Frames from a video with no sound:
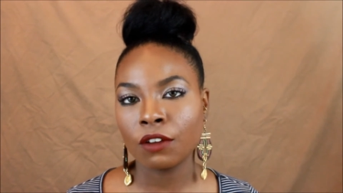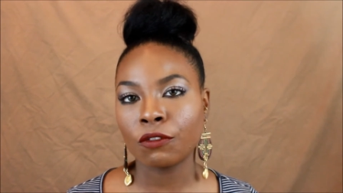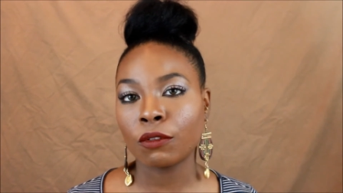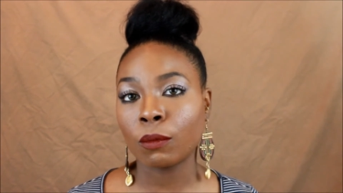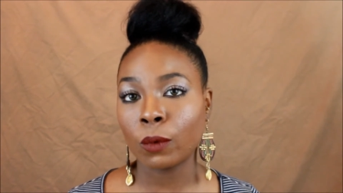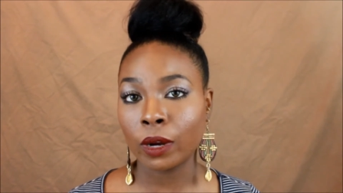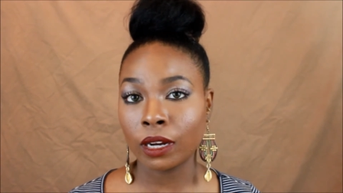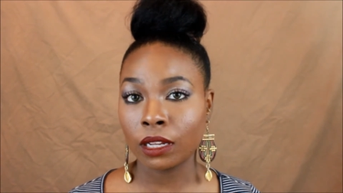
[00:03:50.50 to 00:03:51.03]

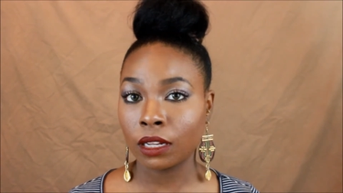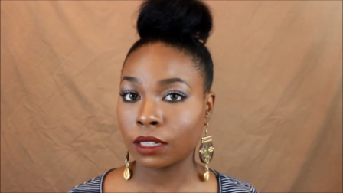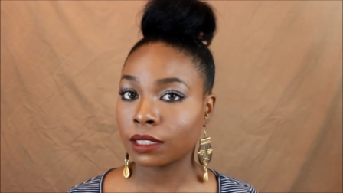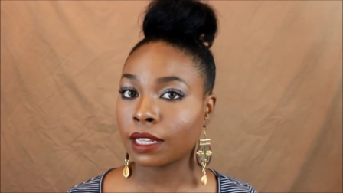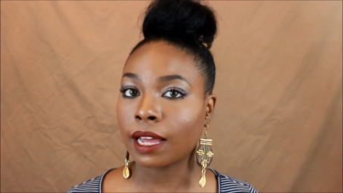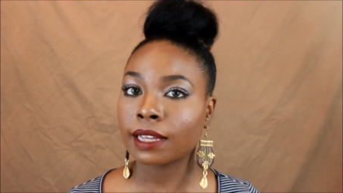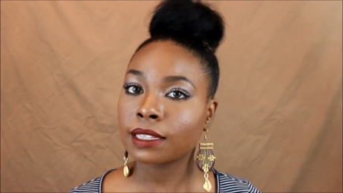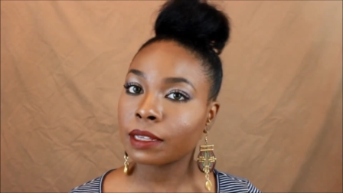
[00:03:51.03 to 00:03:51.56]
from what it
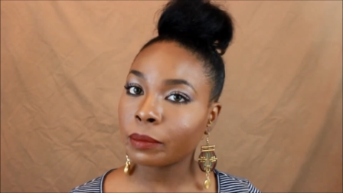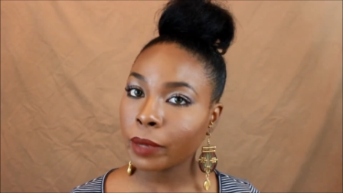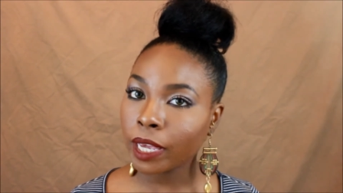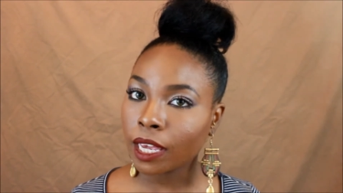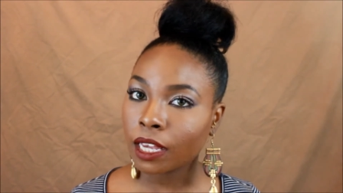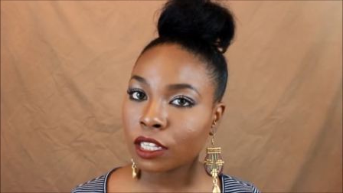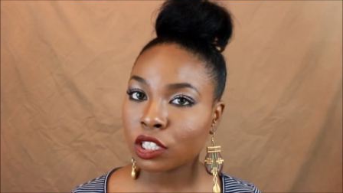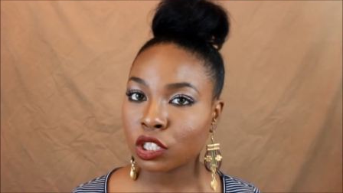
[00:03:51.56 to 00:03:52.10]
looks like to
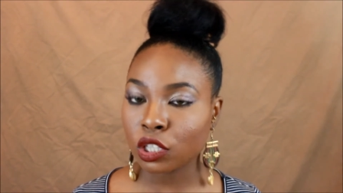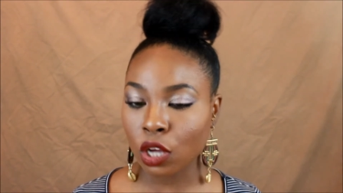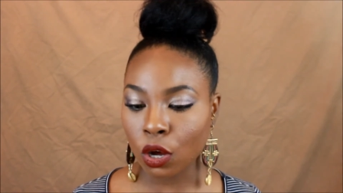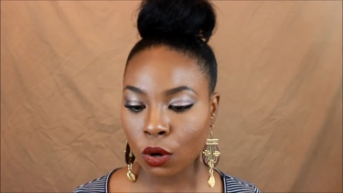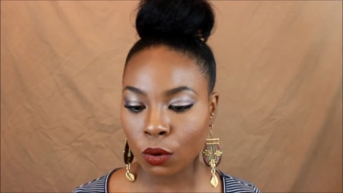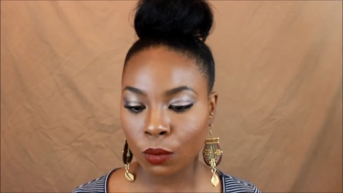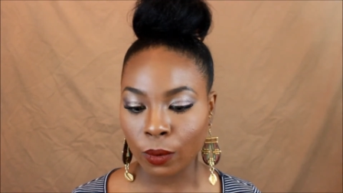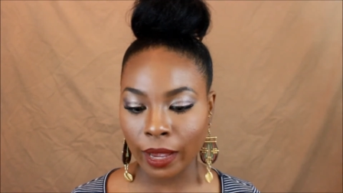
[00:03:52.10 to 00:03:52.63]
me.
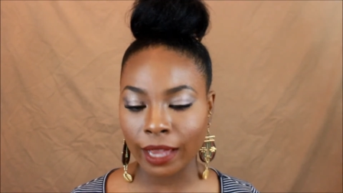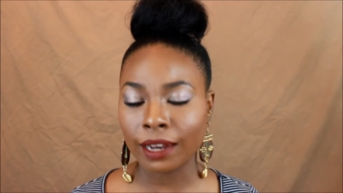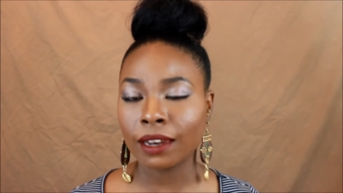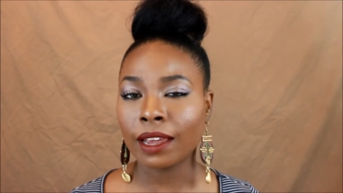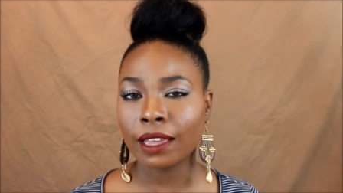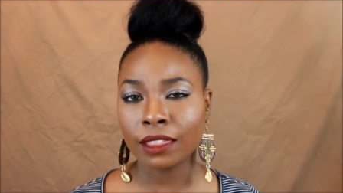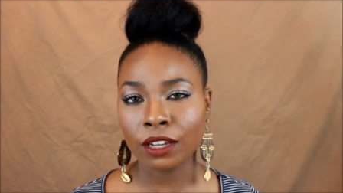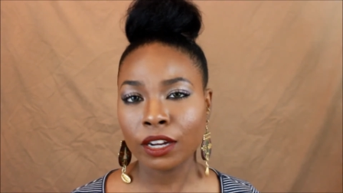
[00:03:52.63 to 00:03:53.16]
So
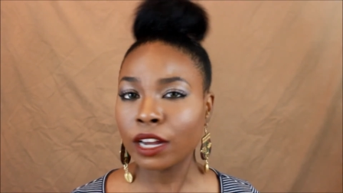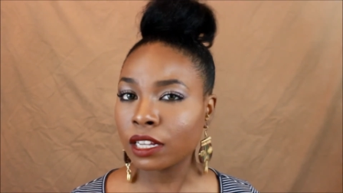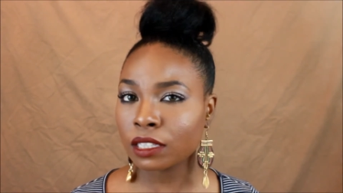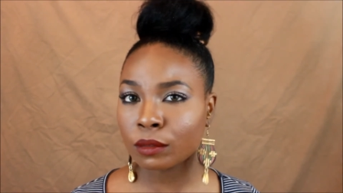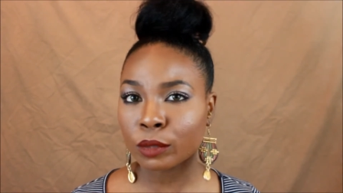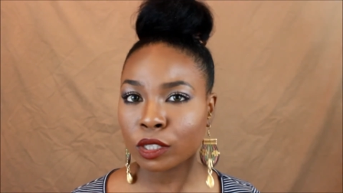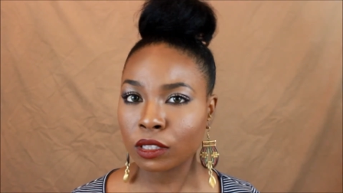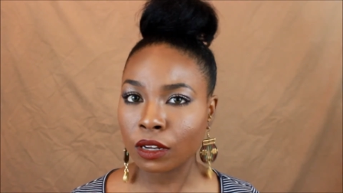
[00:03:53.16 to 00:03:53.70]
and and their
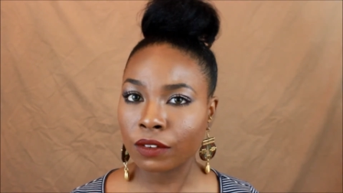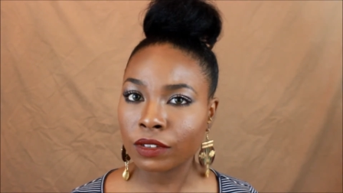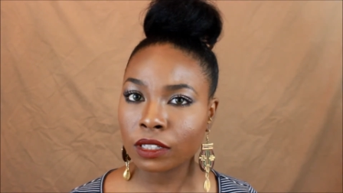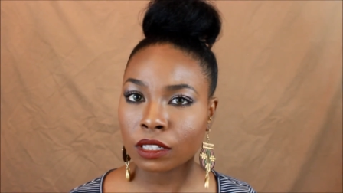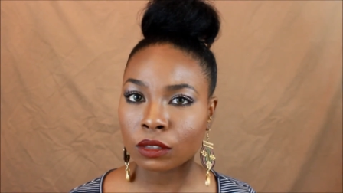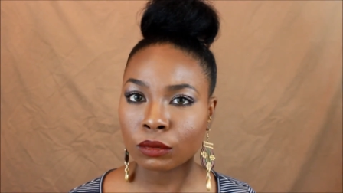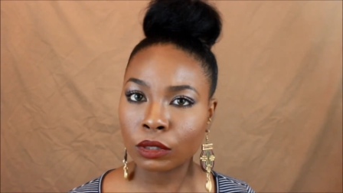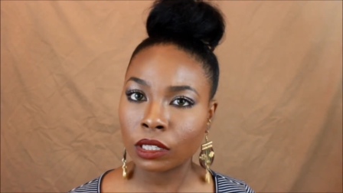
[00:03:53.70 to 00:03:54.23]
customer
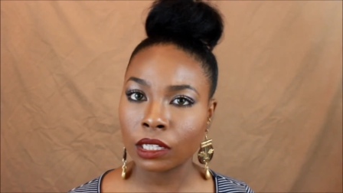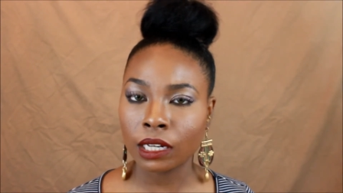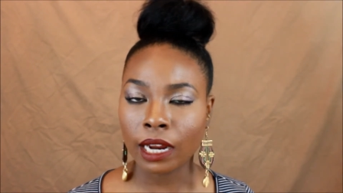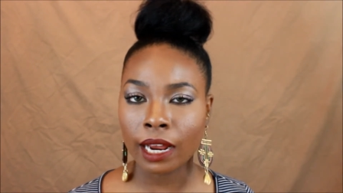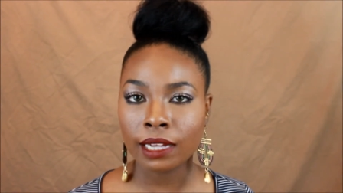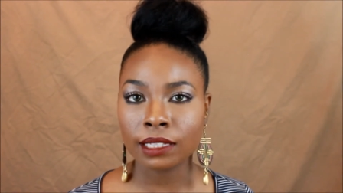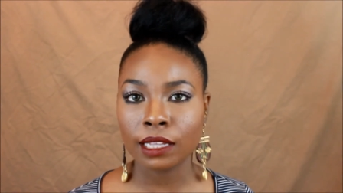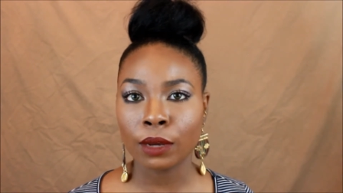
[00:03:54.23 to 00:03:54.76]
service is really nice.